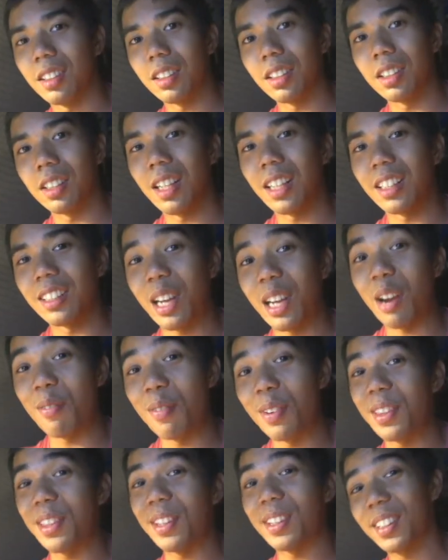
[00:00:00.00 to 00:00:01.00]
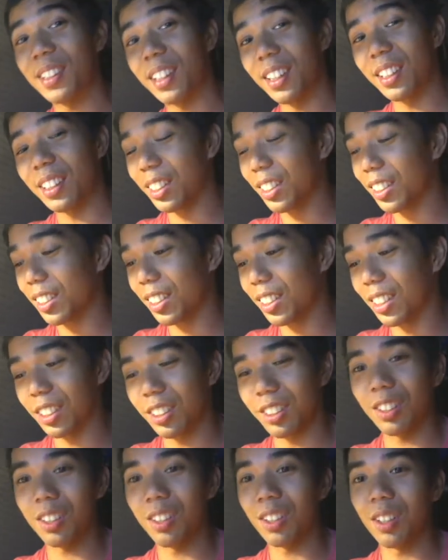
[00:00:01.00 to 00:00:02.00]
he has everything that I need to
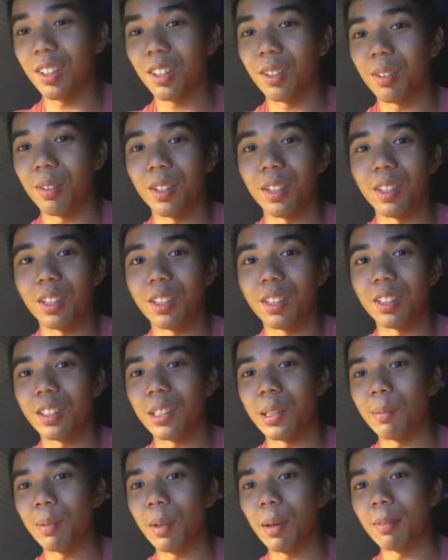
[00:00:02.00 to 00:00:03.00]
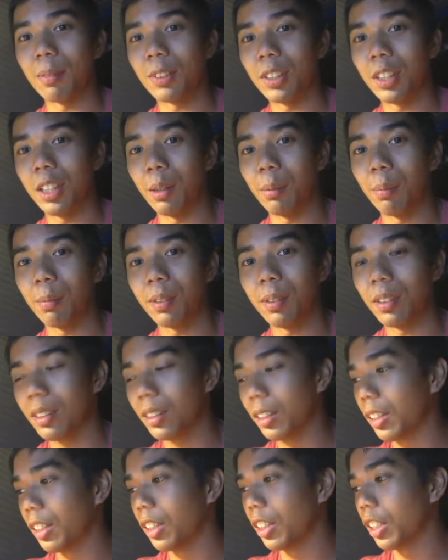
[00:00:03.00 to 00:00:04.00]
get the car running in tip-top shape.
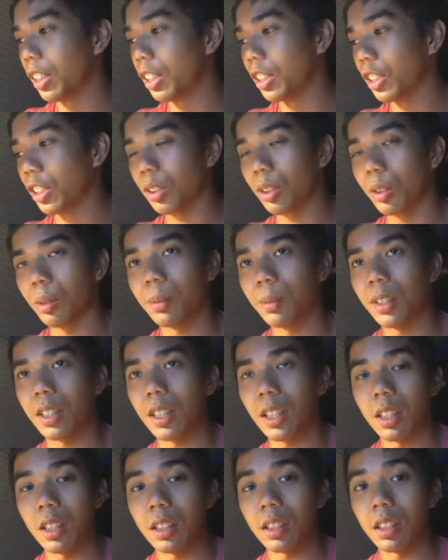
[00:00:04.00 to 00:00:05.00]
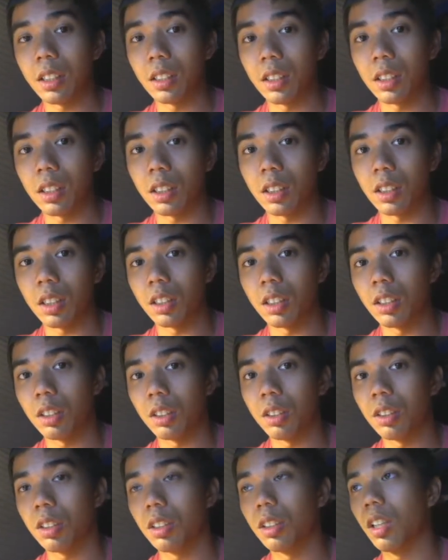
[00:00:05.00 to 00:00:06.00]
He just told me that I need to ad
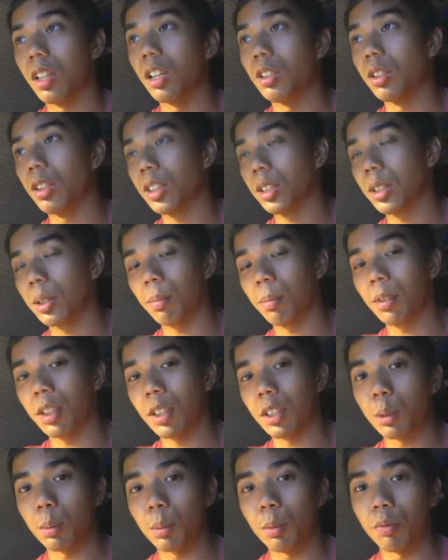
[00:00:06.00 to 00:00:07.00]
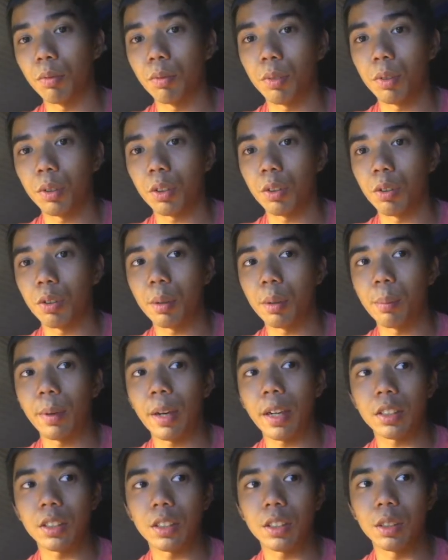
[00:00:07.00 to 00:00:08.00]
address some things before going
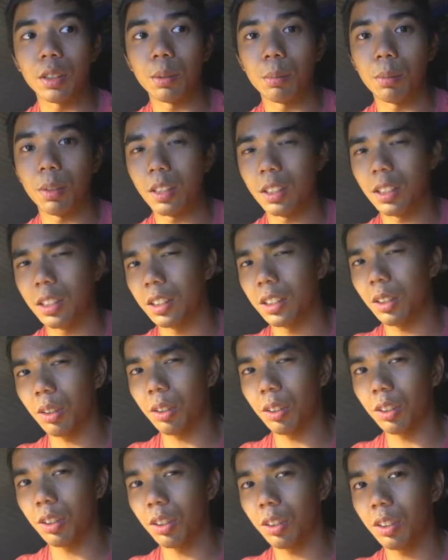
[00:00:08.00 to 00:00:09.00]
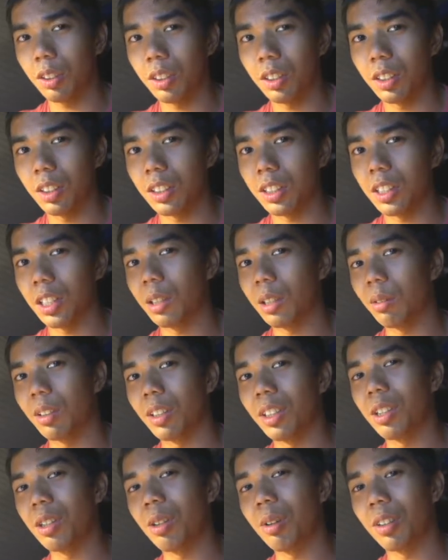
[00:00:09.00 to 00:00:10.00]
back to him, and he's on he's getting
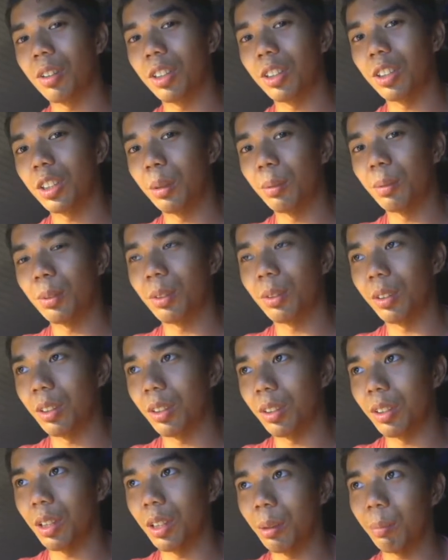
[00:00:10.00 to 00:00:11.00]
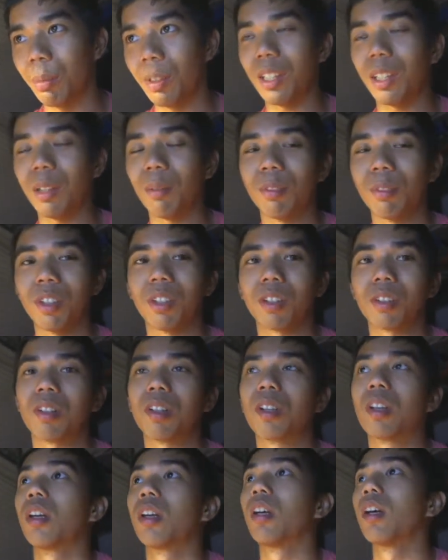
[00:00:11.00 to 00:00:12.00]
ready to go on a trip, so he couldn't help me that long.
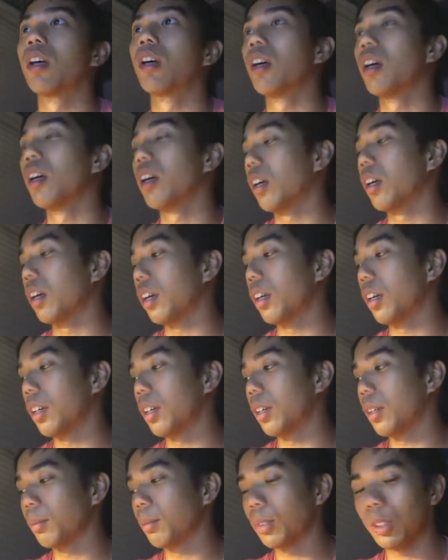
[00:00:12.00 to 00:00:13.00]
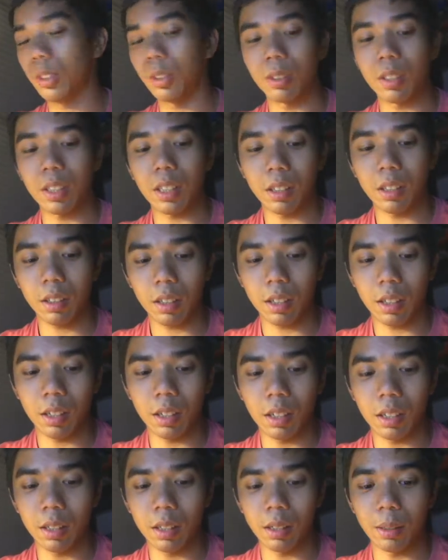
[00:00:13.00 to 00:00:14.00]
Um, so yeah,
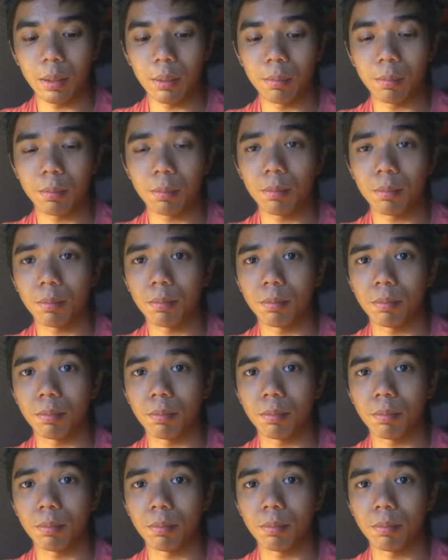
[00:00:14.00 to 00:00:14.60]
I'm